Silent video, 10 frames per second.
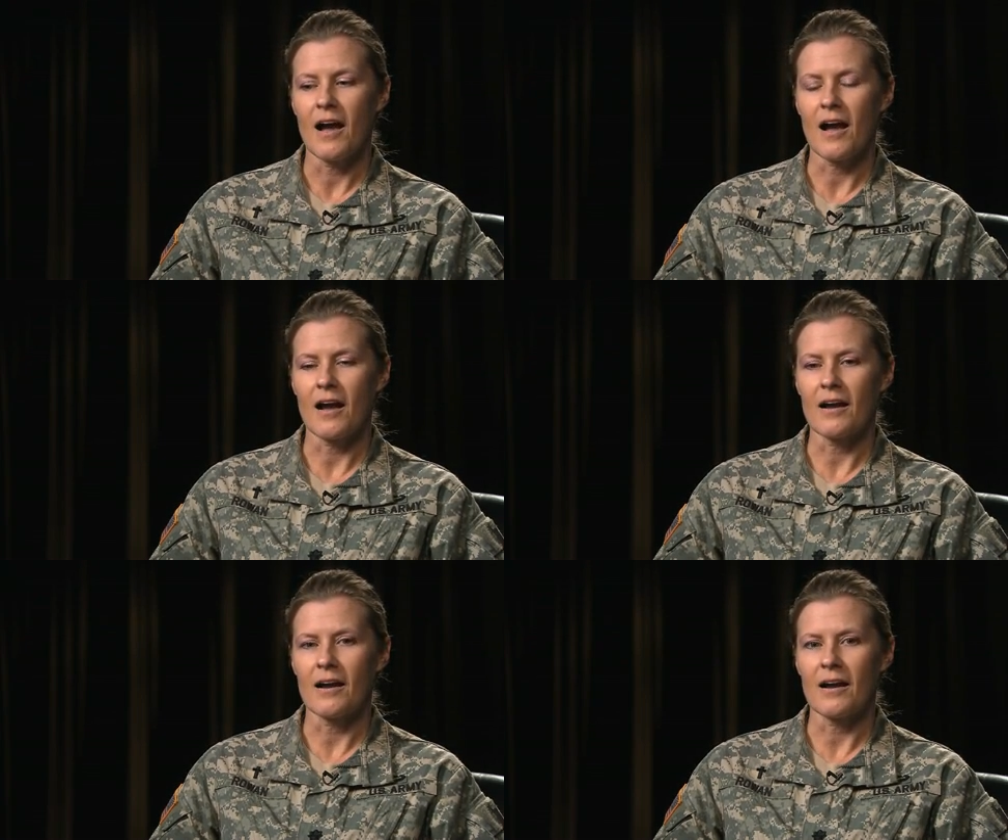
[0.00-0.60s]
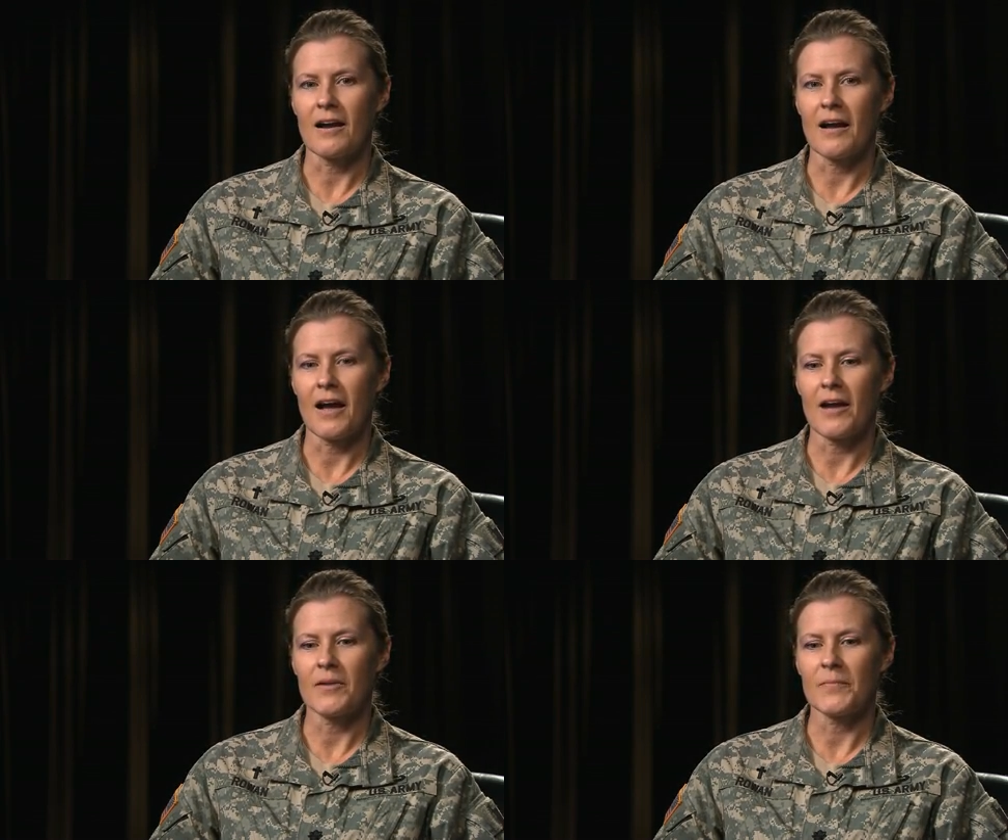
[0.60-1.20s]

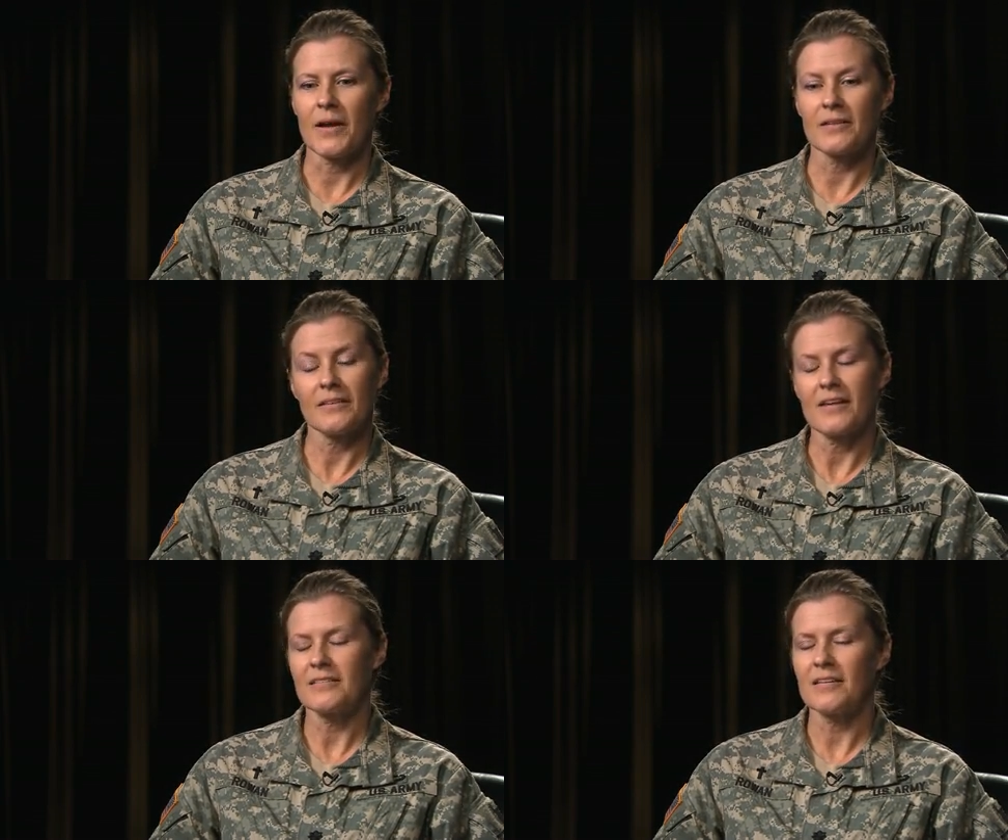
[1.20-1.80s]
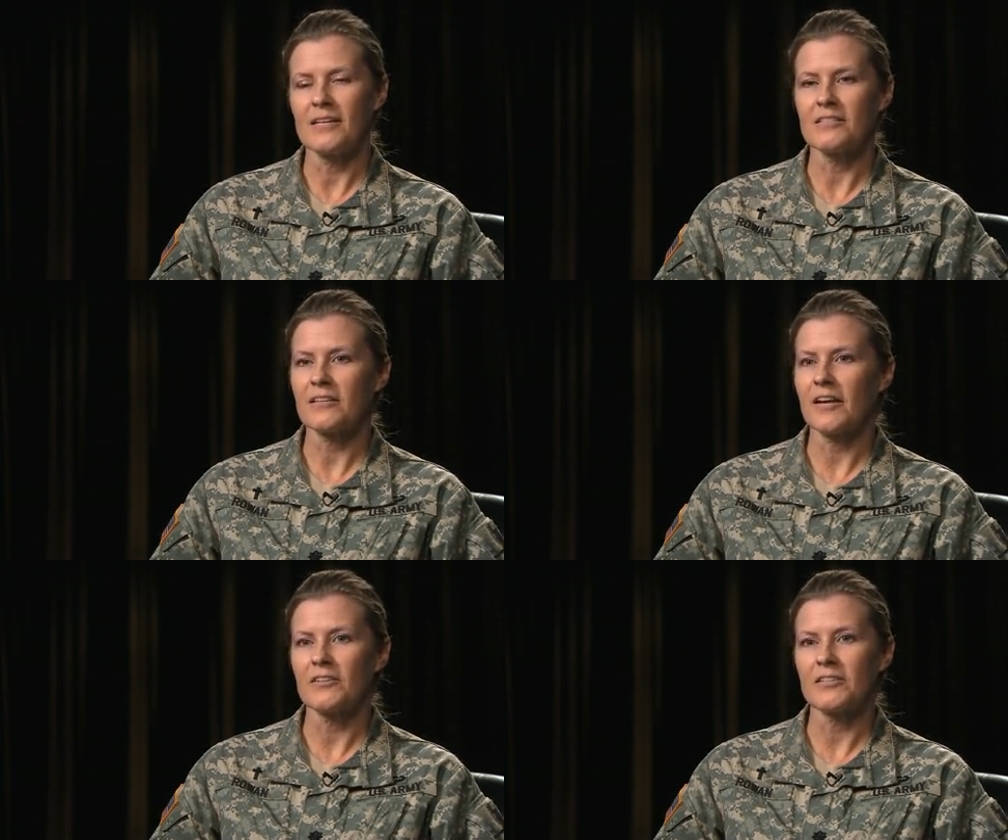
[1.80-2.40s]
I'm 19,
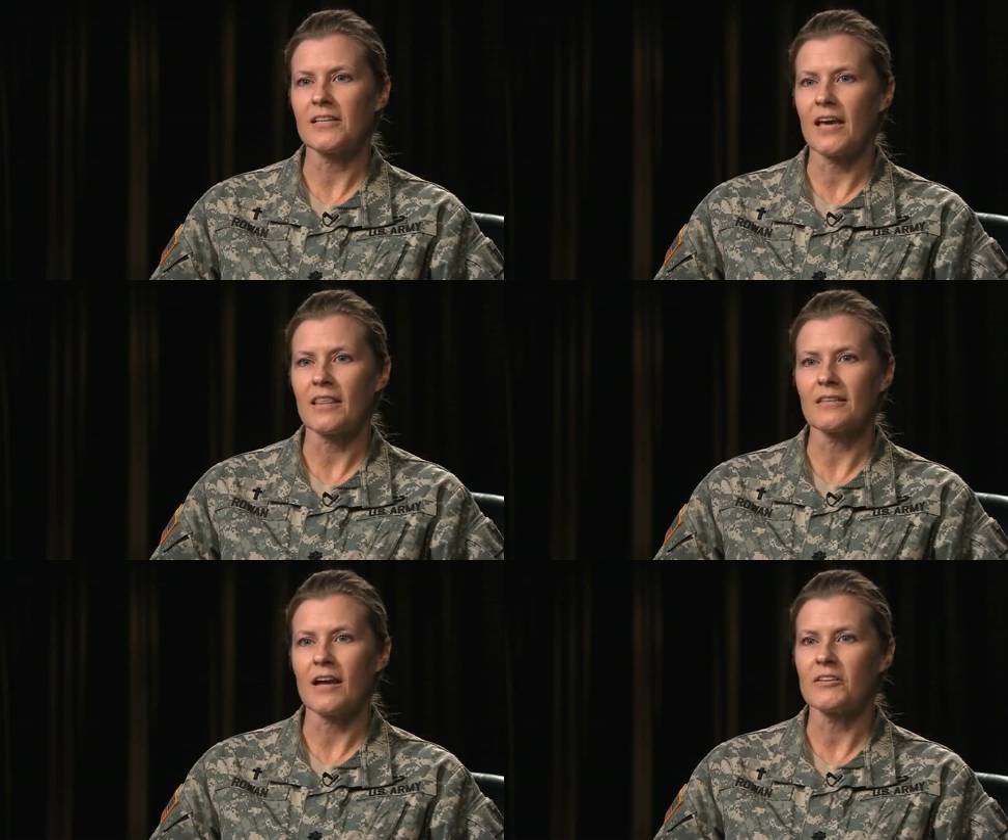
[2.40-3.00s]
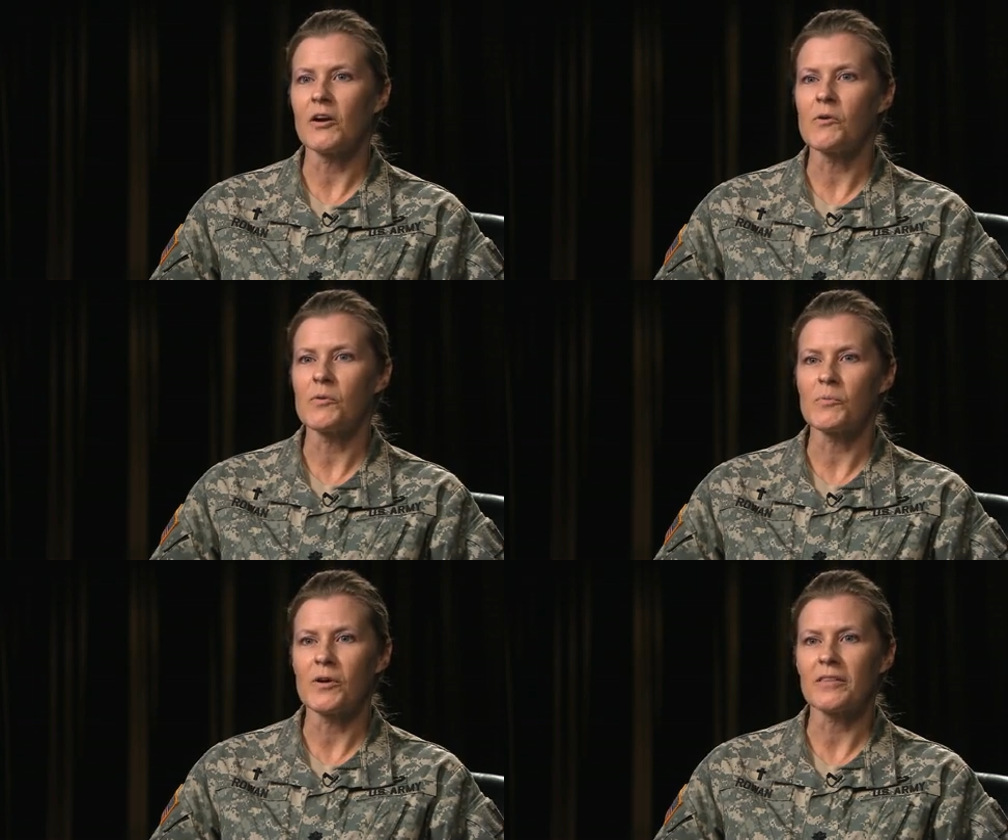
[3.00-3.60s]
scared to death, not
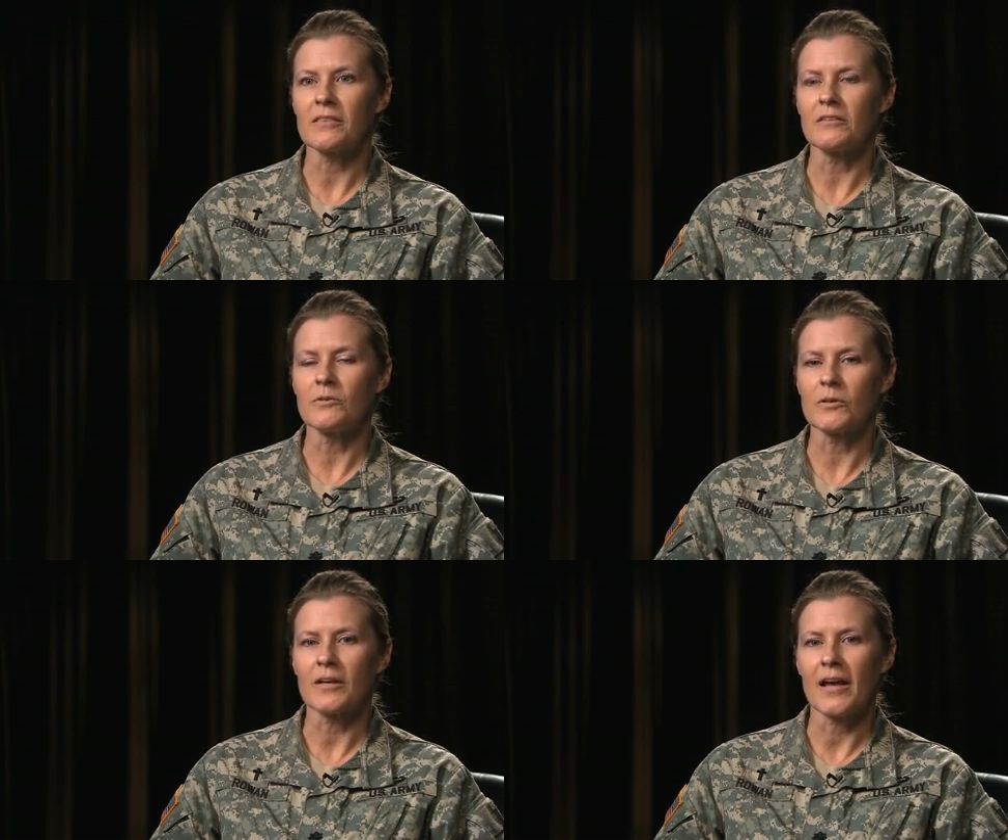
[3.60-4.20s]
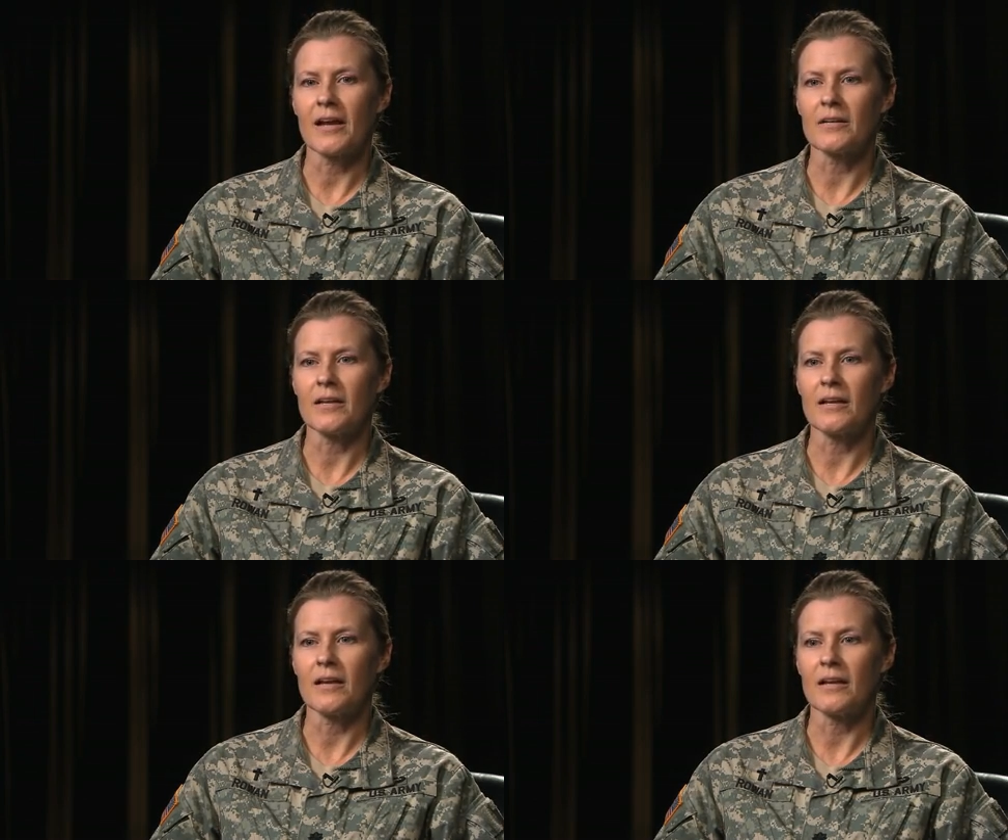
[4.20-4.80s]
knowing what the Lord had
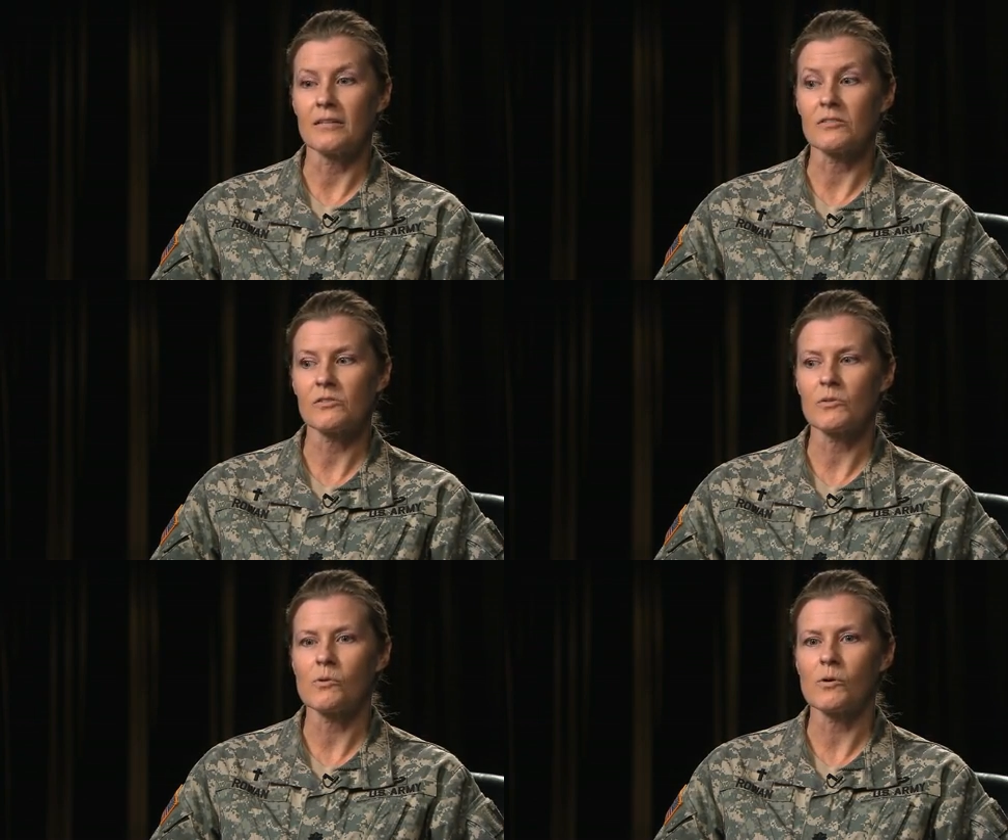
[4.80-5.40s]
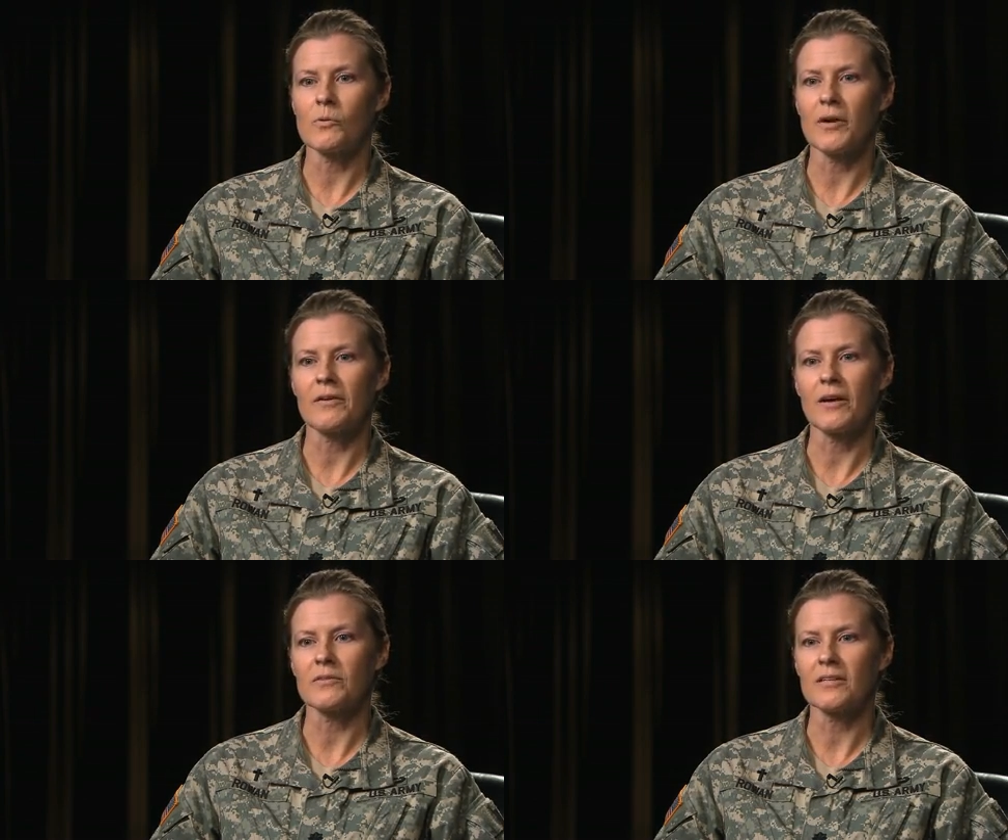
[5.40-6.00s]
in store,
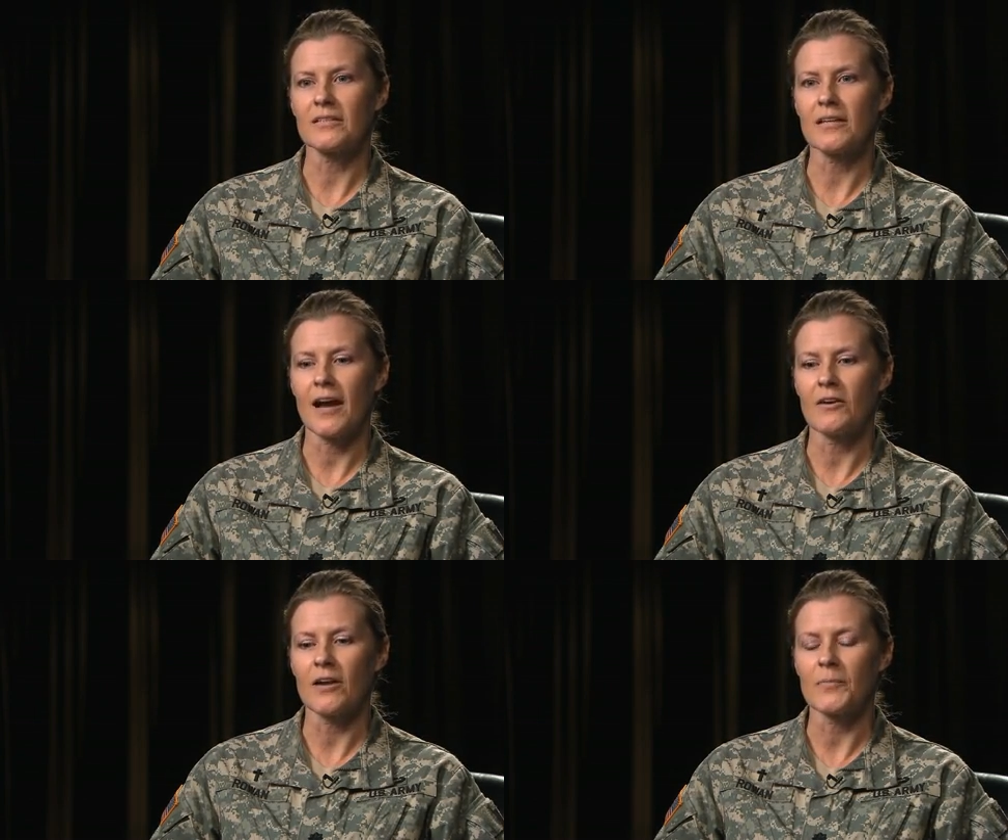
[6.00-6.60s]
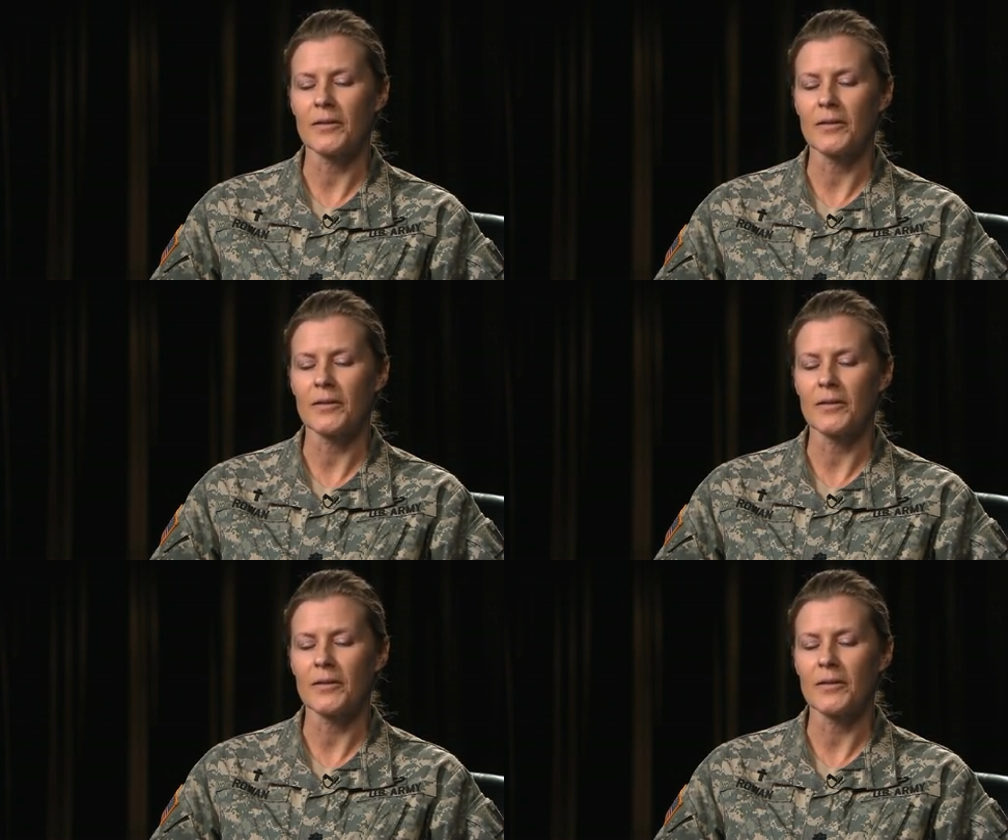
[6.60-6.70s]
whether I was going to die or not.